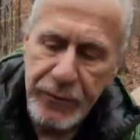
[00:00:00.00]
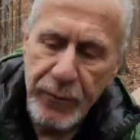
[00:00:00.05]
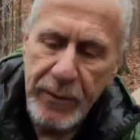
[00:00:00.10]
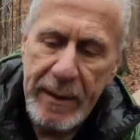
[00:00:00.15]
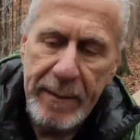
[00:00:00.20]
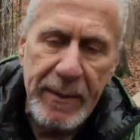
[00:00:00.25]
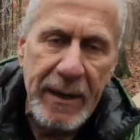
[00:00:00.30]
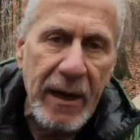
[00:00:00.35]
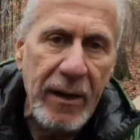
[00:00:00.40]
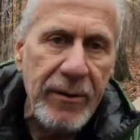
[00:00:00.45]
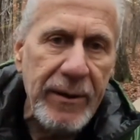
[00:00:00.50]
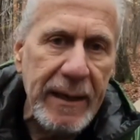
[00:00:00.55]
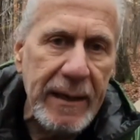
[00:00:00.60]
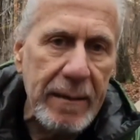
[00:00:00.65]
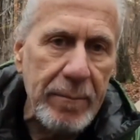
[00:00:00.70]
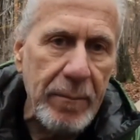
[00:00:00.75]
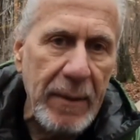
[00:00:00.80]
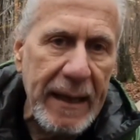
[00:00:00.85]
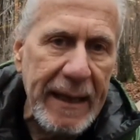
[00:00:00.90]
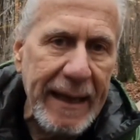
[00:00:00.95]
screaming, look
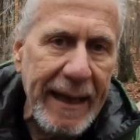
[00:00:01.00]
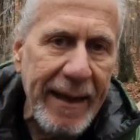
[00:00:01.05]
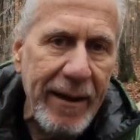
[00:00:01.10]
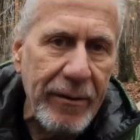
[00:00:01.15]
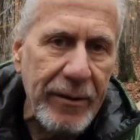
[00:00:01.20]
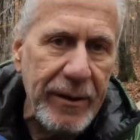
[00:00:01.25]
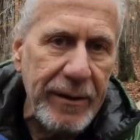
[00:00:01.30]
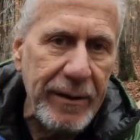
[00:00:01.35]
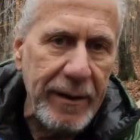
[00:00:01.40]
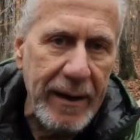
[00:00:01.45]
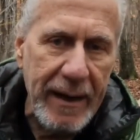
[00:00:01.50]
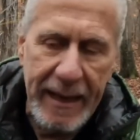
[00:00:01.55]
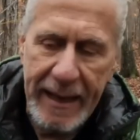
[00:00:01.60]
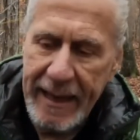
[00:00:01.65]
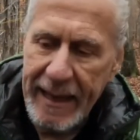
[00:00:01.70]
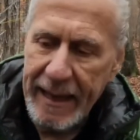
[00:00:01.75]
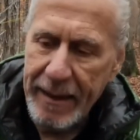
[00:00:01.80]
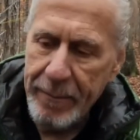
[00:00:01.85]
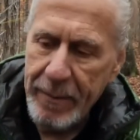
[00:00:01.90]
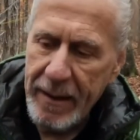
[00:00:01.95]
at me, how good
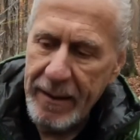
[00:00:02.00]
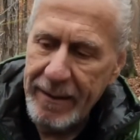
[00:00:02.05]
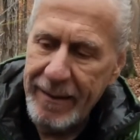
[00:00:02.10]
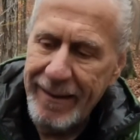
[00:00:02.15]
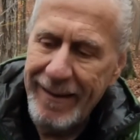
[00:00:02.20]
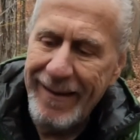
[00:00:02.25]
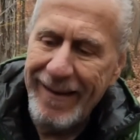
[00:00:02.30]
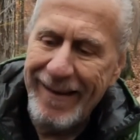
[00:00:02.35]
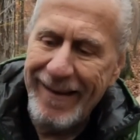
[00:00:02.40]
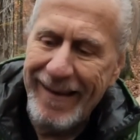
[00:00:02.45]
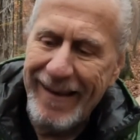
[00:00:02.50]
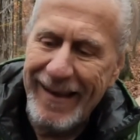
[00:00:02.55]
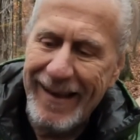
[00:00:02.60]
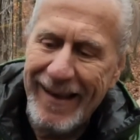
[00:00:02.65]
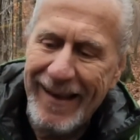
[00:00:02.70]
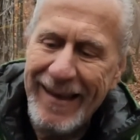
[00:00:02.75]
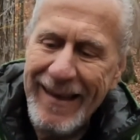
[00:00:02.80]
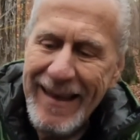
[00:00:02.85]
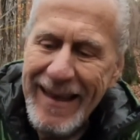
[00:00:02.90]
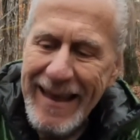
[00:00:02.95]
I am.
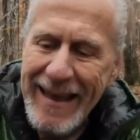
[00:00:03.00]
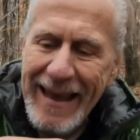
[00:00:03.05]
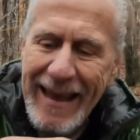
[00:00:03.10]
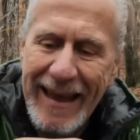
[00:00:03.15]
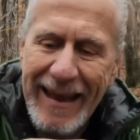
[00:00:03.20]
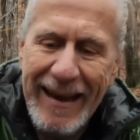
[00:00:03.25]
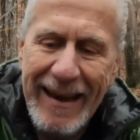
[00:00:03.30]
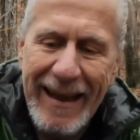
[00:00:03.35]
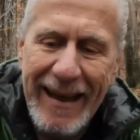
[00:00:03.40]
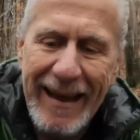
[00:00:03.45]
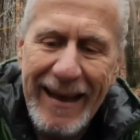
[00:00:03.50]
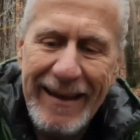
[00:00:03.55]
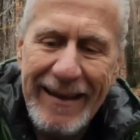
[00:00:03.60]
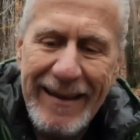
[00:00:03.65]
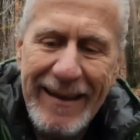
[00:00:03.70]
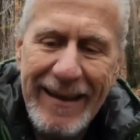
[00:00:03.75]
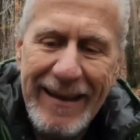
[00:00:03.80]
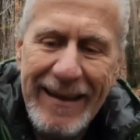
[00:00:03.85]
And